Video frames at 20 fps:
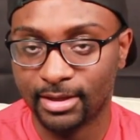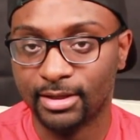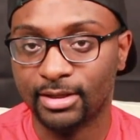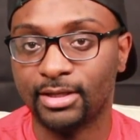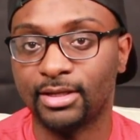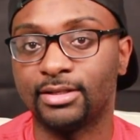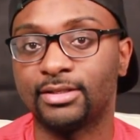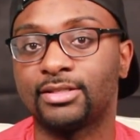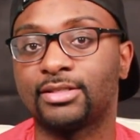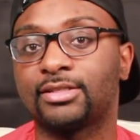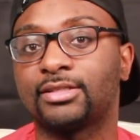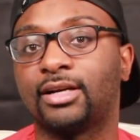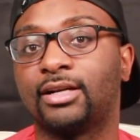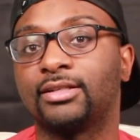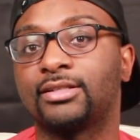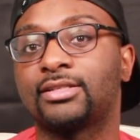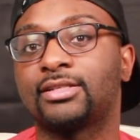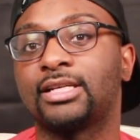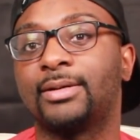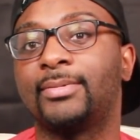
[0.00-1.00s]
He
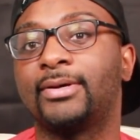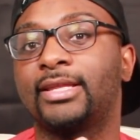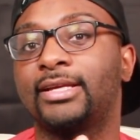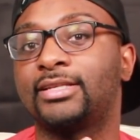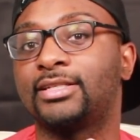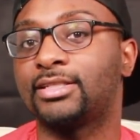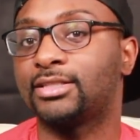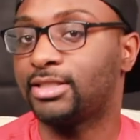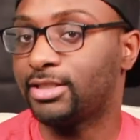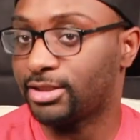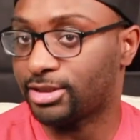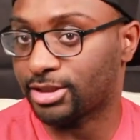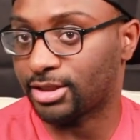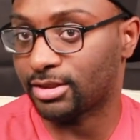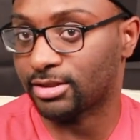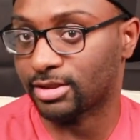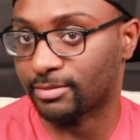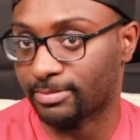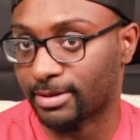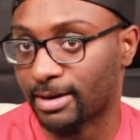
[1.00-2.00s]
insults some of the
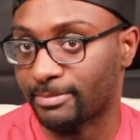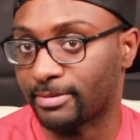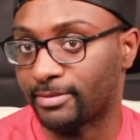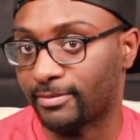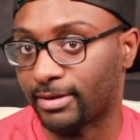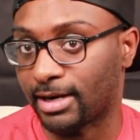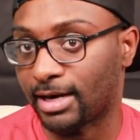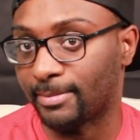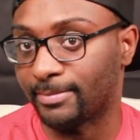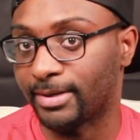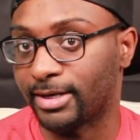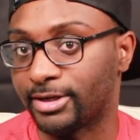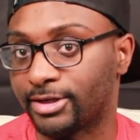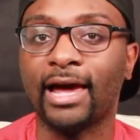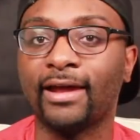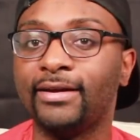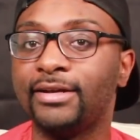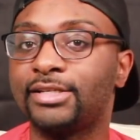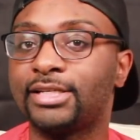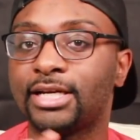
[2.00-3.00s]
teachings of Prophet Muhammad.
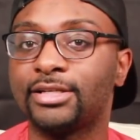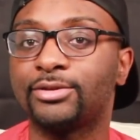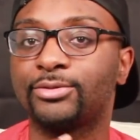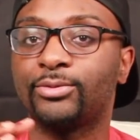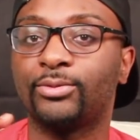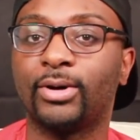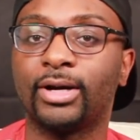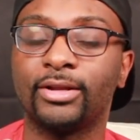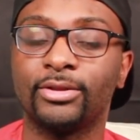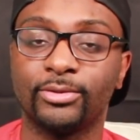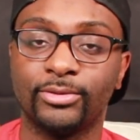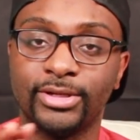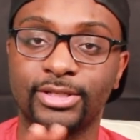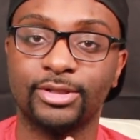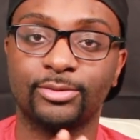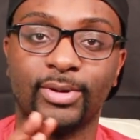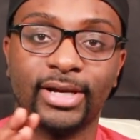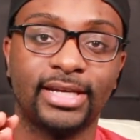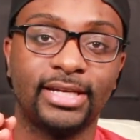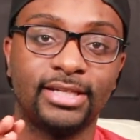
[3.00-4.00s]
And he says one of the
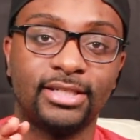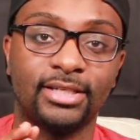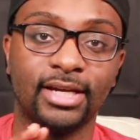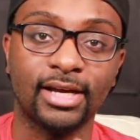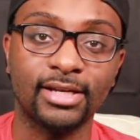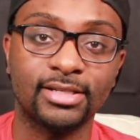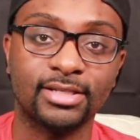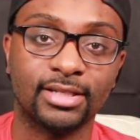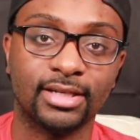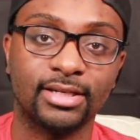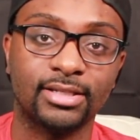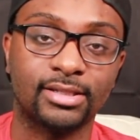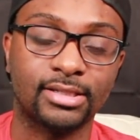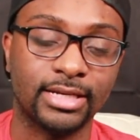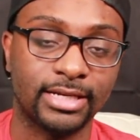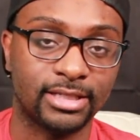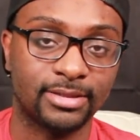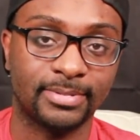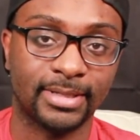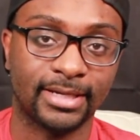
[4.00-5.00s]
reasons why he does this
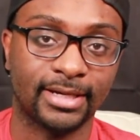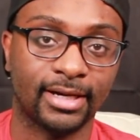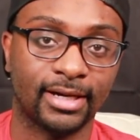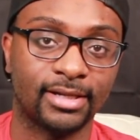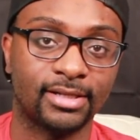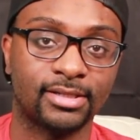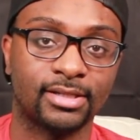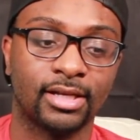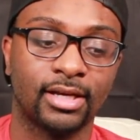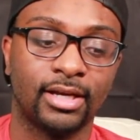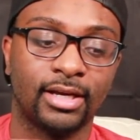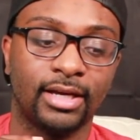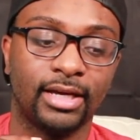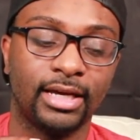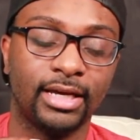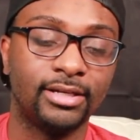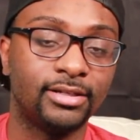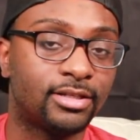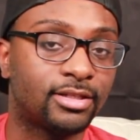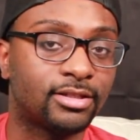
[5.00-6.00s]
is because
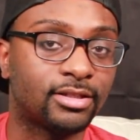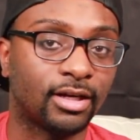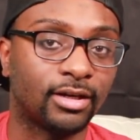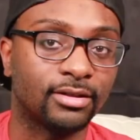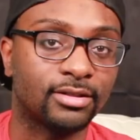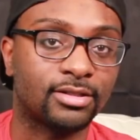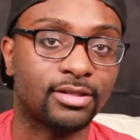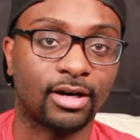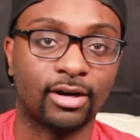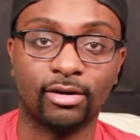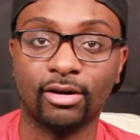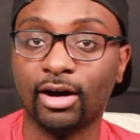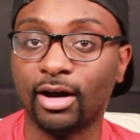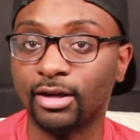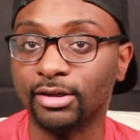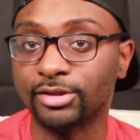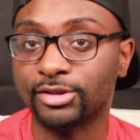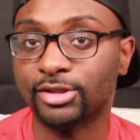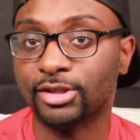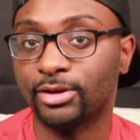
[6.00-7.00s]
insults are
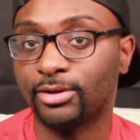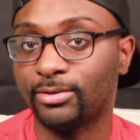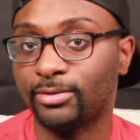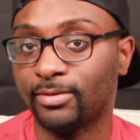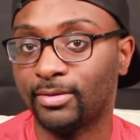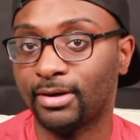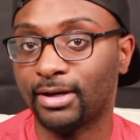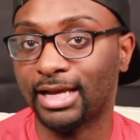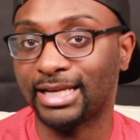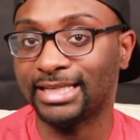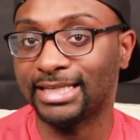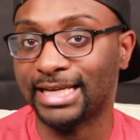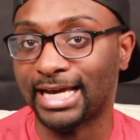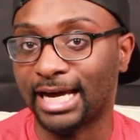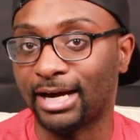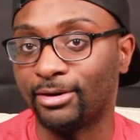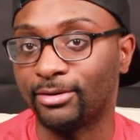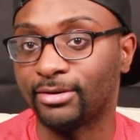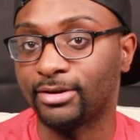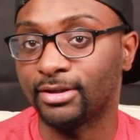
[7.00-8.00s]
also
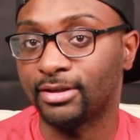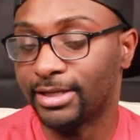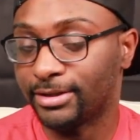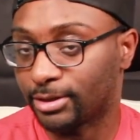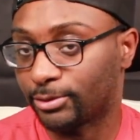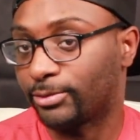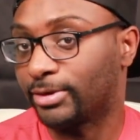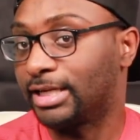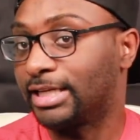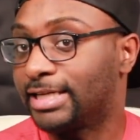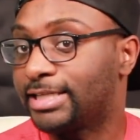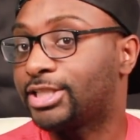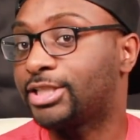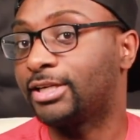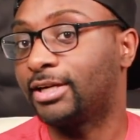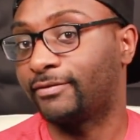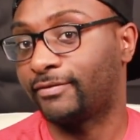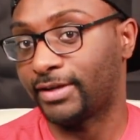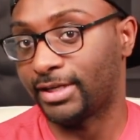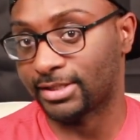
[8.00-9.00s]
allowed in the
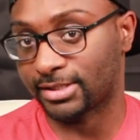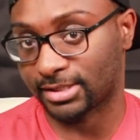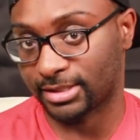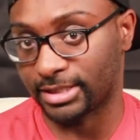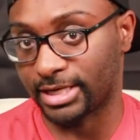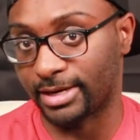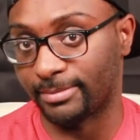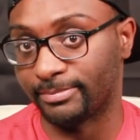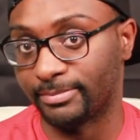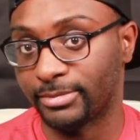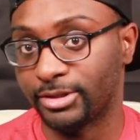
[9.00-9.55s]
religion of Islam.